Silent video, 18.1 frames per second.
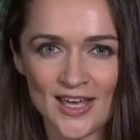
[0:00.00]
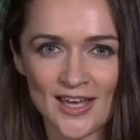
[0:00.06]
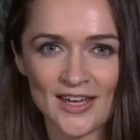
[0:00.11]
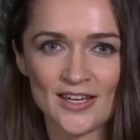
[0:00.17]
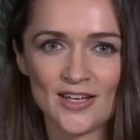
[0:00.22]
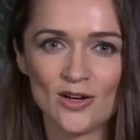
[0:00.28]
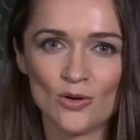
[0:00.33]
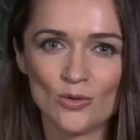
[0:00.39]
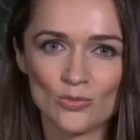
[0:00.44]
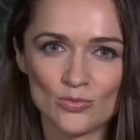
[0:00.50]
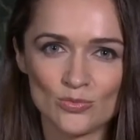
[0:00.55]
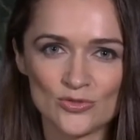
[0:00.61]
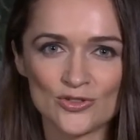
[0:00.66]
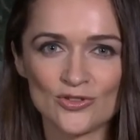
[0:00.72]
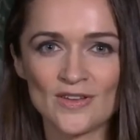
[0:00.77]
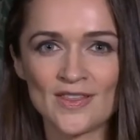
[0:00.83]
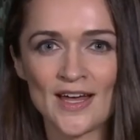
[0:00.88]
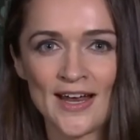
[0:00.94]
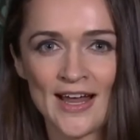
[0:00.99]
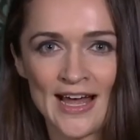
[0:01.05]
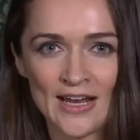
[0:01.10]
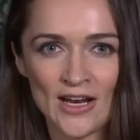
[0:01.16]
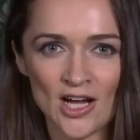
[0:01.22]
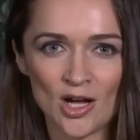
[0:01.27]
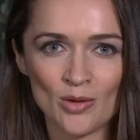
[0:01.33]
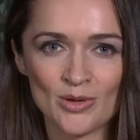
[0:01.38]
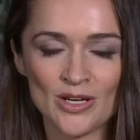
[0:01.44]
you know, doing that ad
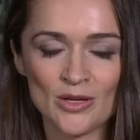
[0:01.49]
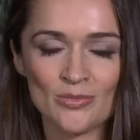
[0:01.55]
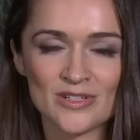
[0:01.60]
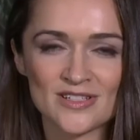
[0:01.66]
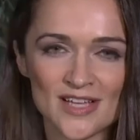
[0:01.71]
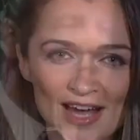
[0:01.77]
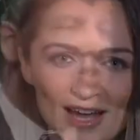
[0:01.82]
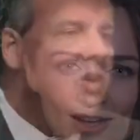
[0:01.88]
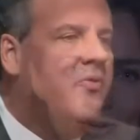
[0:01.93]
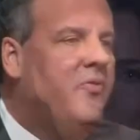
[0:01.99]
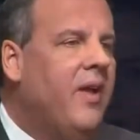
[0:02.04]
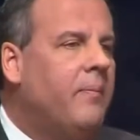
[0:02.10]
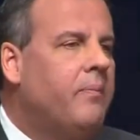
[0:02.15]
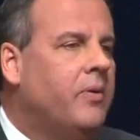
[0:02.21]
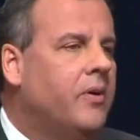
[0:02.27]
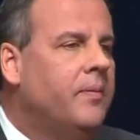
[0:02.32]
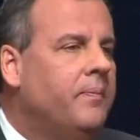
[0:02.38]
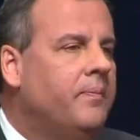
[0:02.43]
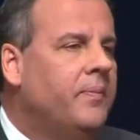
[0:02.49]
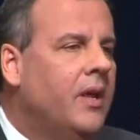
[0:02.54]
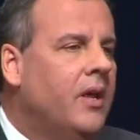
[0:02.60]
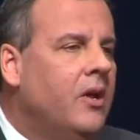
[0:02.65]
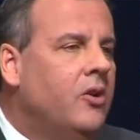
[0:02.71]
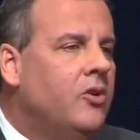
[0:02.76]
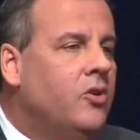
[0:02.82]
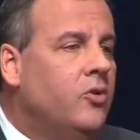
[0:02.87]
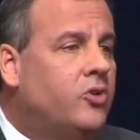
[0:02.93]
hominem attack, which is
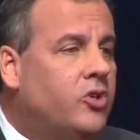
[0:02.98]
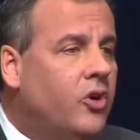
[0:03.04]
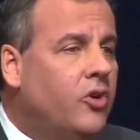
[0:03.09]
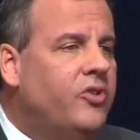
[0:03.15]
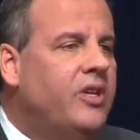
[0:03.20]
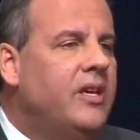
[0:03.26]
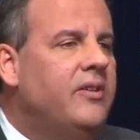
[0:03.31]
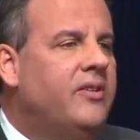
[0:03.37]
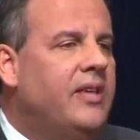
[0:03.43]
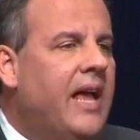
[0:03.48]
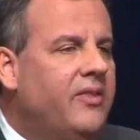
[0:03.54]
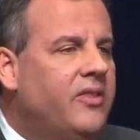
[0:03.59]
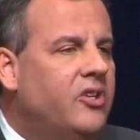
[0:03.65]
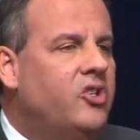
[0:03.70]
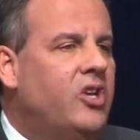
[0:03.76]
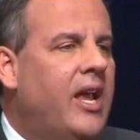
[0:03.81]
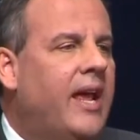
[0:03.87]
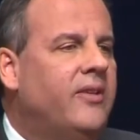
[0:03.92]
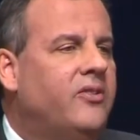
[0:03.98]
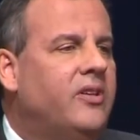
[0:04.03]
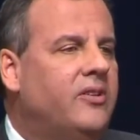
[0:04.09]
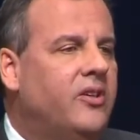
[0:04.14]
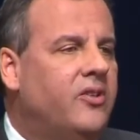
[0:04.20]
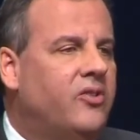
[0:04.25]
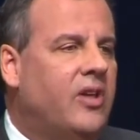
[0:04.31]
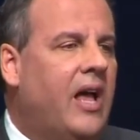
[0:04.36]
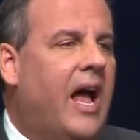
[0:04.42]
classic Chris Christie, let's be
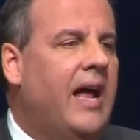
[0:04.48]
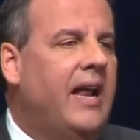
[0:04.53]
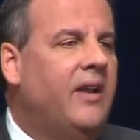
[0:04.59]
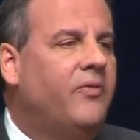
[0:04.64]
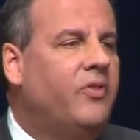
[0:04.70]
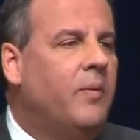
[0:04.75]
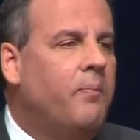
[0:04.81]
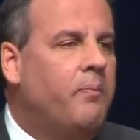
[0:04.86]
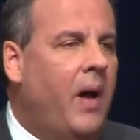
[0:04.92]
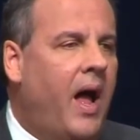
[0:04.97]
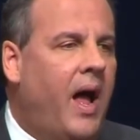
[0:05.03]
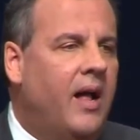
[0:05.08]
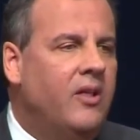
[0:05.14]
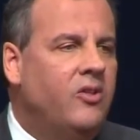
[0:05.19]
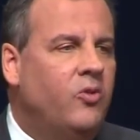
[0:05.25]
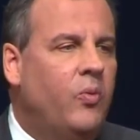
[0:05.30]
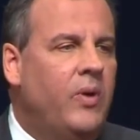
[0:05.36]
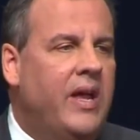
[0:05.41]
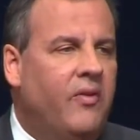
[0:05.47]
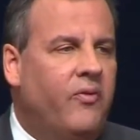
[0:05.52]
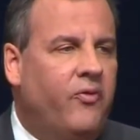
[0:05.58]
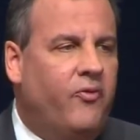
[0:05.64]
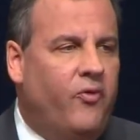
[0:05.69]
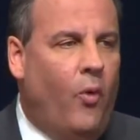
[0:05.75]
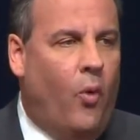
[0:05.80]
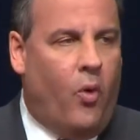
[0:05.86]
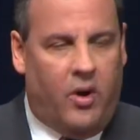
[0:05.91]
honest. But
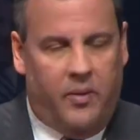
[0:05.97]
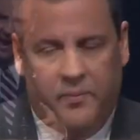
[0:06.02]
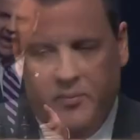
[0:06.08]
even in